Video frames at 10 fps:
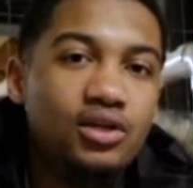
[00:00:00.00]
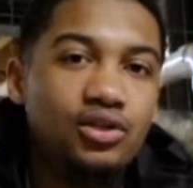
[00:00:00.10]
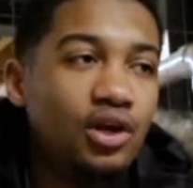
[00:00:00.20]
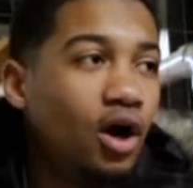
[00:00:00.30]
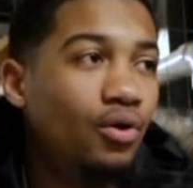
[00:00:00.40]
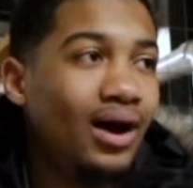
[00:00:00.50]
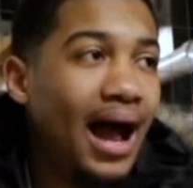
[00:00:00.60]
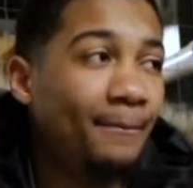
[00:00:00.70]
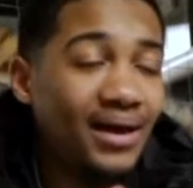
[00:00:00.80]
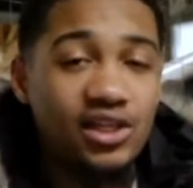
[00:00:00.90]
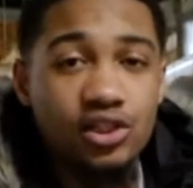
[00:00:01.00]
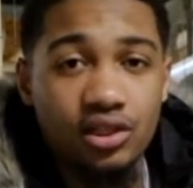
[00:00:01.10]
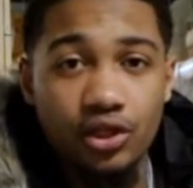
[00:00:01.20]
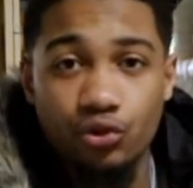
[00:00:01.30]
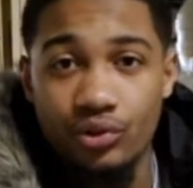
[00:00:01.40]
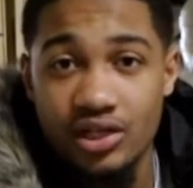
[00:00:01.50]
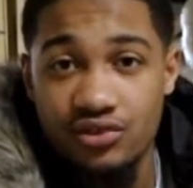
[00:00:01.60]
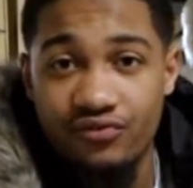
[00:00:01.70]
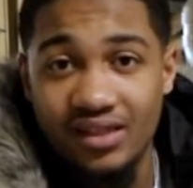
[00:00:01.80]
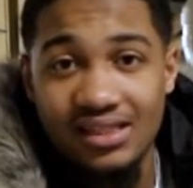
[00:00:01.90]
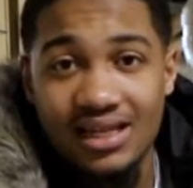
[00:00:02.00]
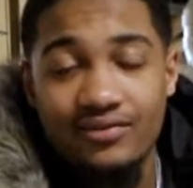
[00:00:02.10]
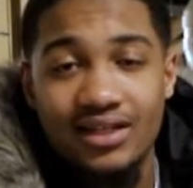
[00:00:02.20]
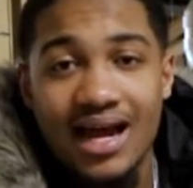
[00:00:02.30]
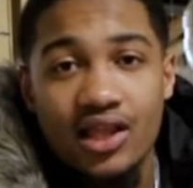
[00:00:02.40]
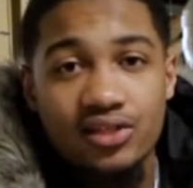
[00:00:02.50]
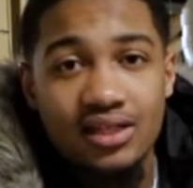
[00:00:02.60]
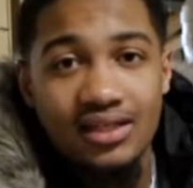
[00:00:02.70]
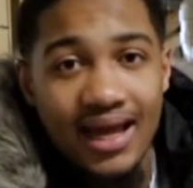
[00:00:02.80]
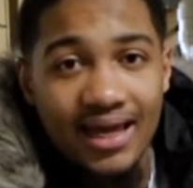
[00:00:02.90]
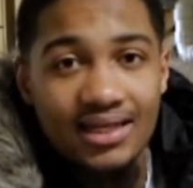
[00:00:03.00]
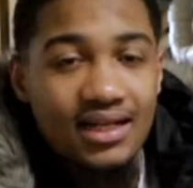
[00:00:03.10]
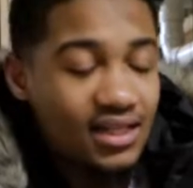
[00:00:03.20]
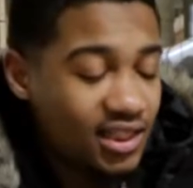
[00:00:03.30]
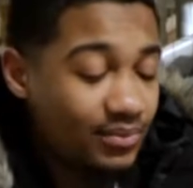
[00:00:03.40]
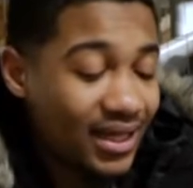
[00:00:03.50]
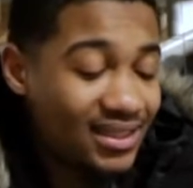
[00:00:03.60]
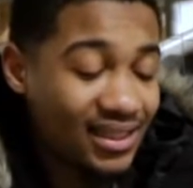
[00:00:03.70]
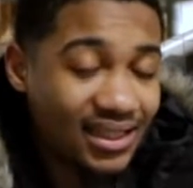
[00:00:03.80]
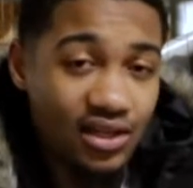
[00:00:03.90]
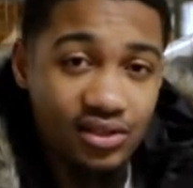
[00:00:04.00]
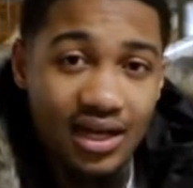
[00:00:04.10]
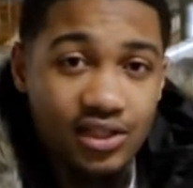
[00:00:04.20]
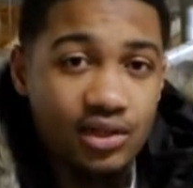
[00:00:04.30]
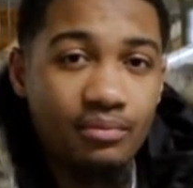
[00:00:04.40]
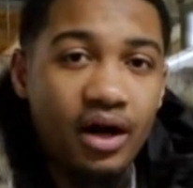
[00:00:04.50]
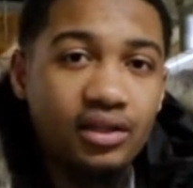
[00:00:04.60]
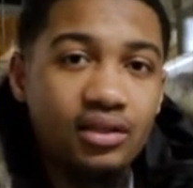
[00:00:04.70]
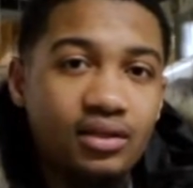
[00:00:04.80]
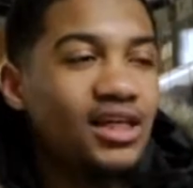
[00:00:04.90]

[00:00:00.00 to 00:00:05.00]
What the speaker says: You know, I mentioned the $357 a day to make $10,000 a month.